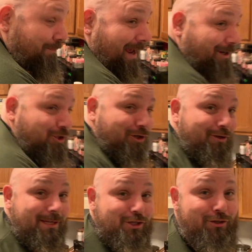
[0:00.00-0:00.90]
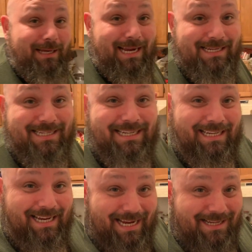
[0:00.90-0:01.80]
and make sure that your yeast
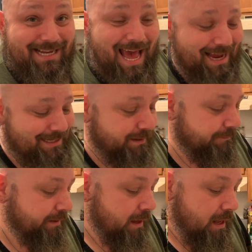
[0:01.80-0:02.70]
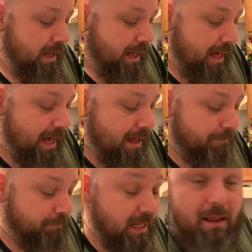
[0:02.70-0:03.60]
is active. A
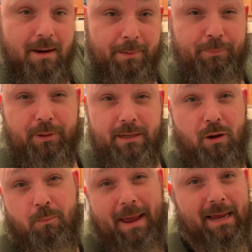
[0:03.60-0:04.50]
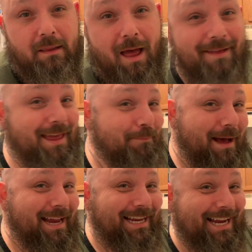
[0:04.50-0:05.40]
lot of people that don't bake a lot, they
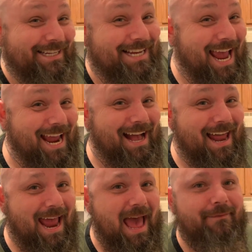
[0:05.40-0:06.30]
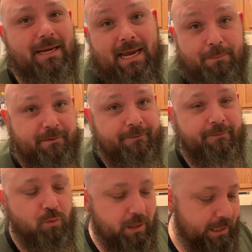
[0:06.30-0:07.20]
buy yeast. Hey, gotta have it and keep it for
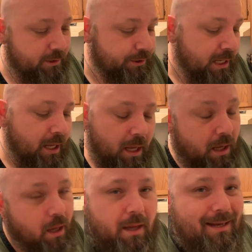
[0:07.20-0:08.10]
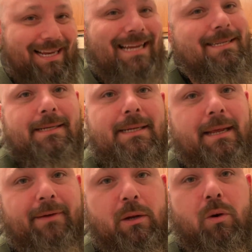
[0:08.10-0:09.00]
4 years. Yeast is a
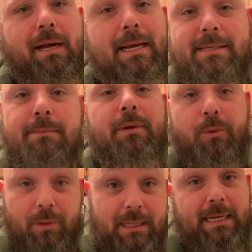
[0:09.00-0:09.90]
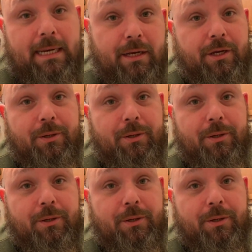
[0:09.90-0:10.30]
living organism. You really need to